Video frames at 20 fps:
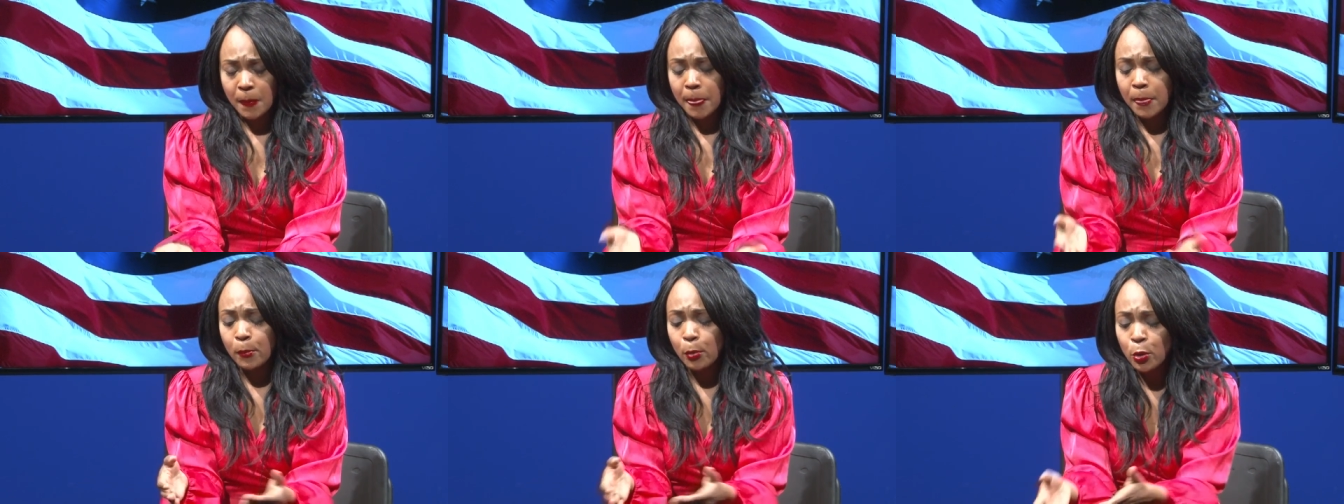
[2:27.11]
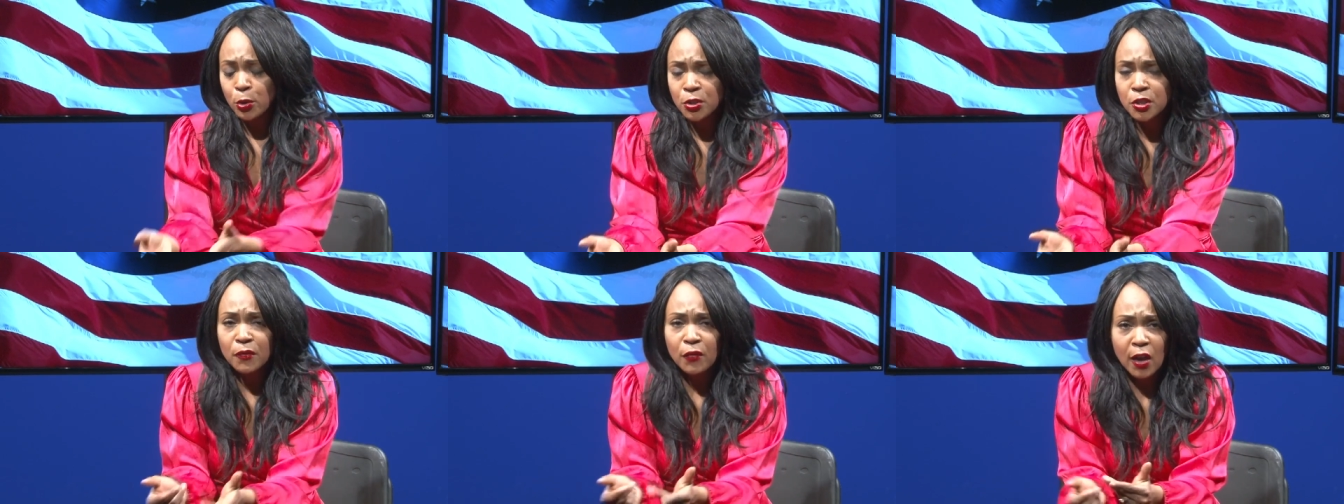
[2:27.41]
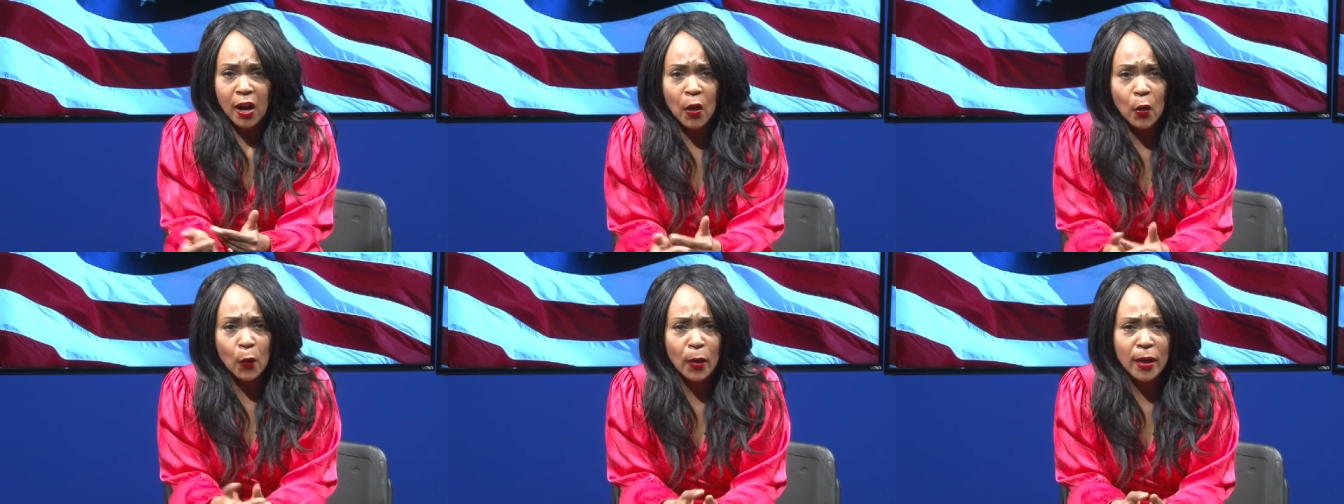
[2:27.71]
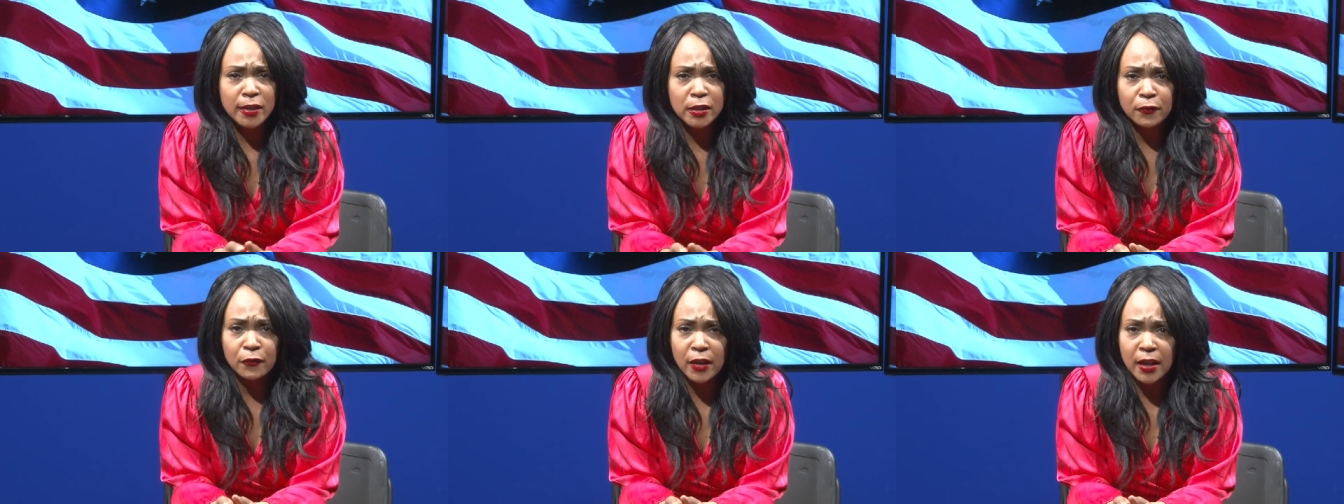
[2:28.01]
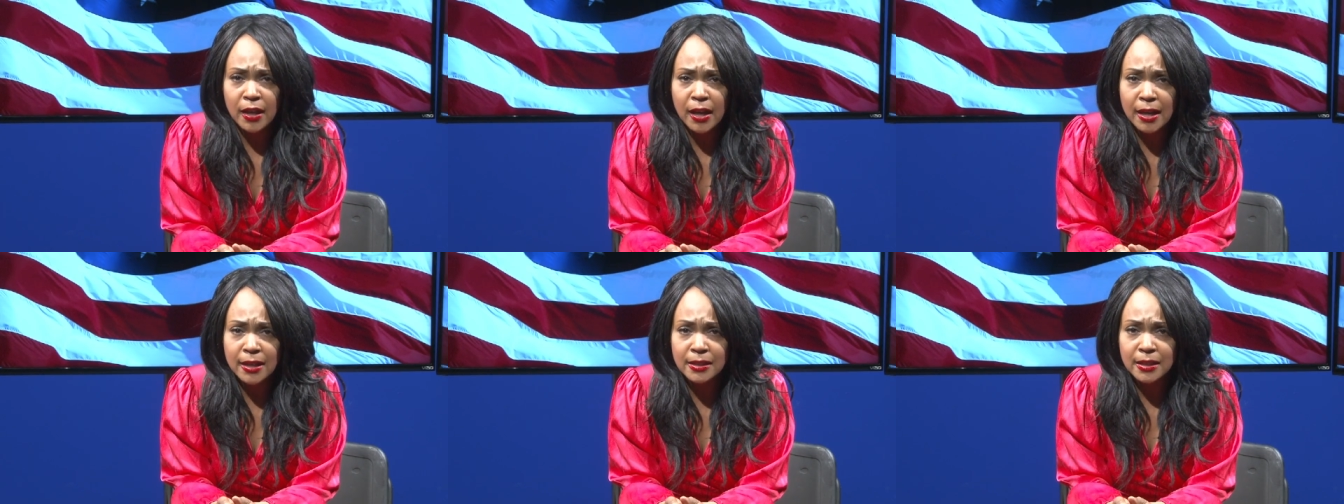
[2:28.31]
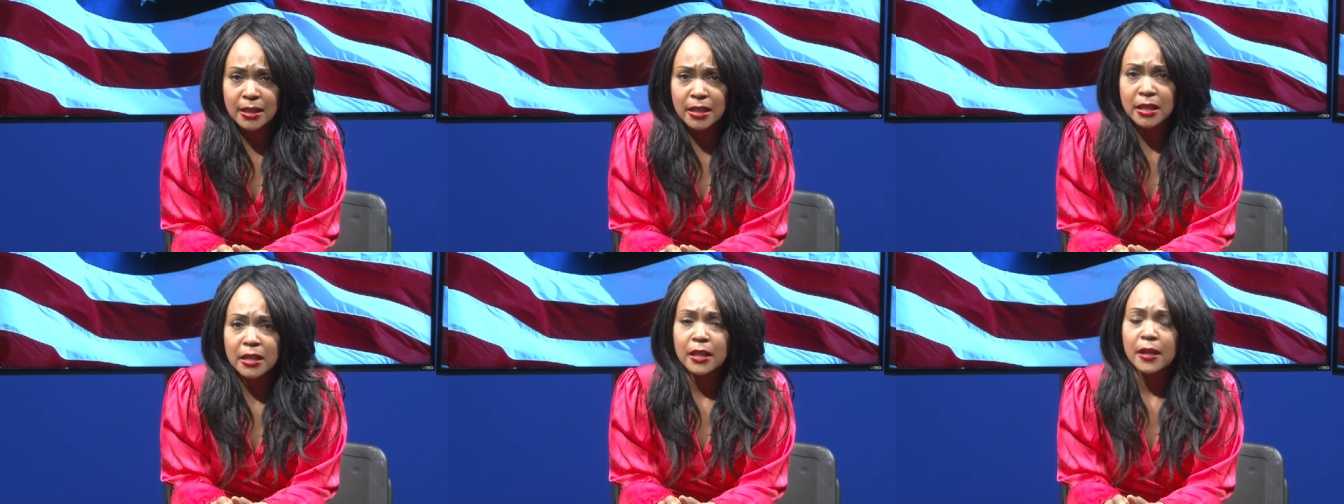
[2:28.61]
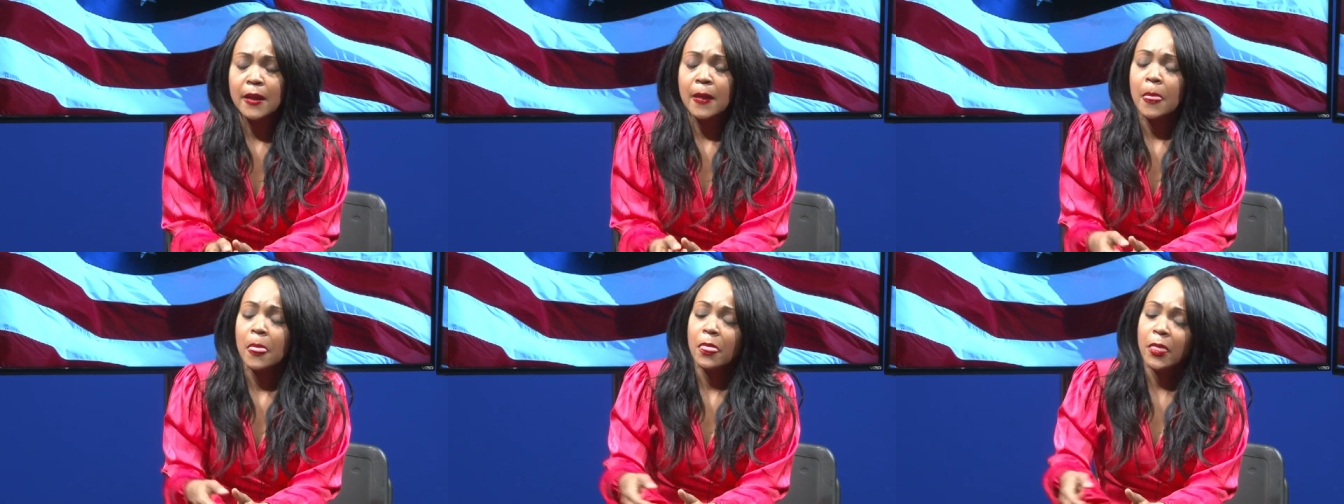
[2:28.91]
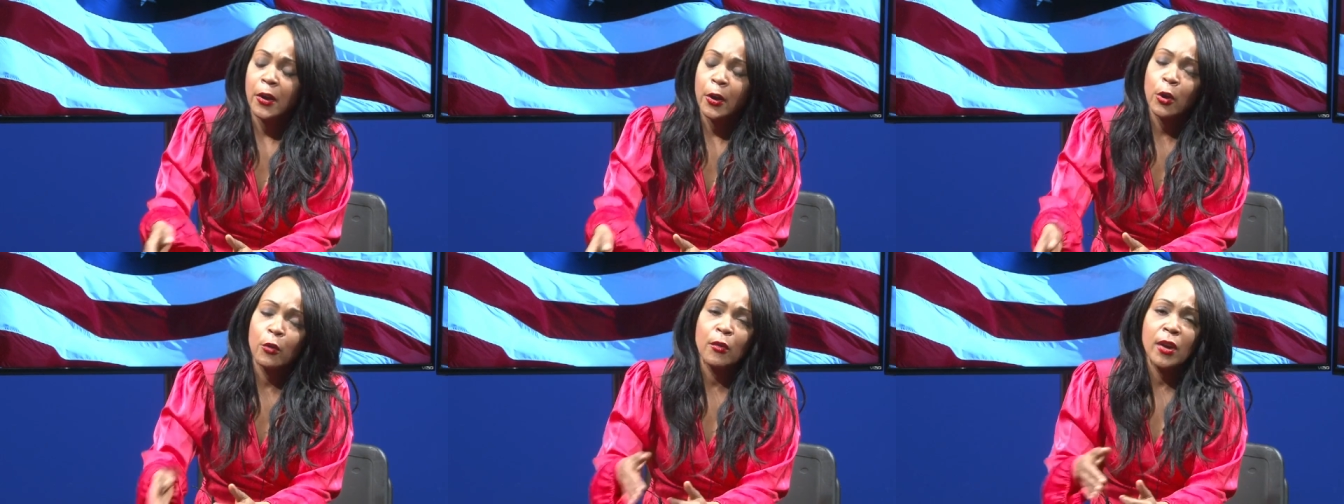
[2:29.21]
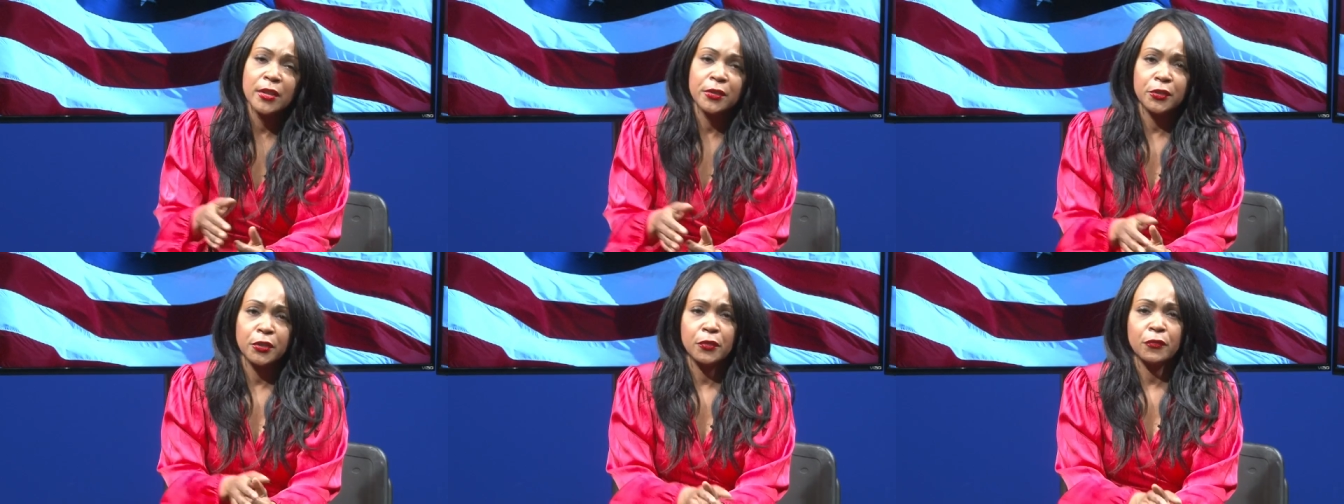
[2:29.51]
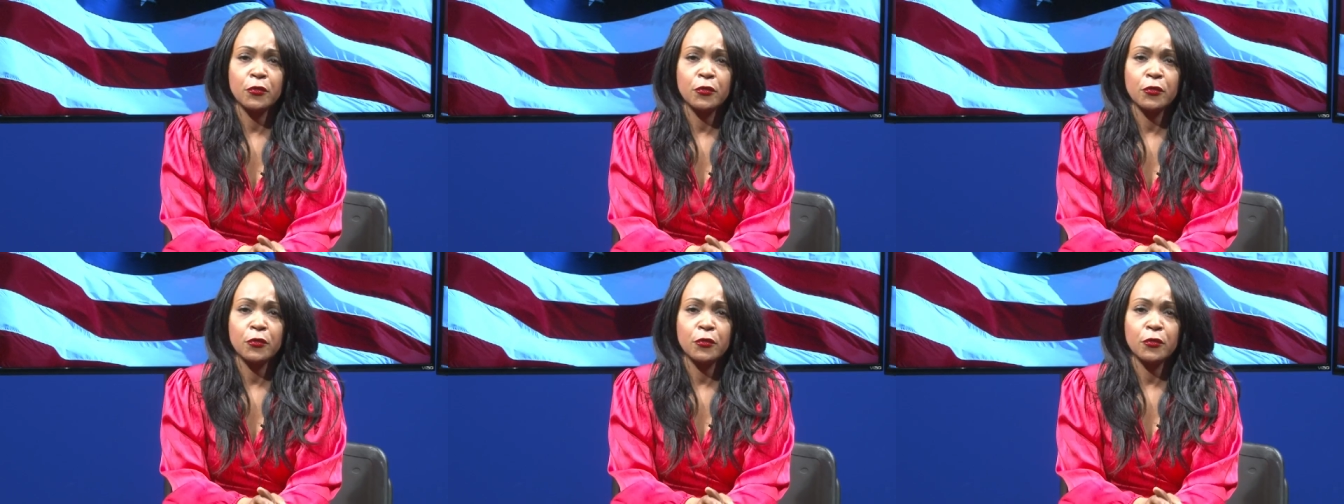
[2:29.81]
Person of color has a fake ID, they're arrested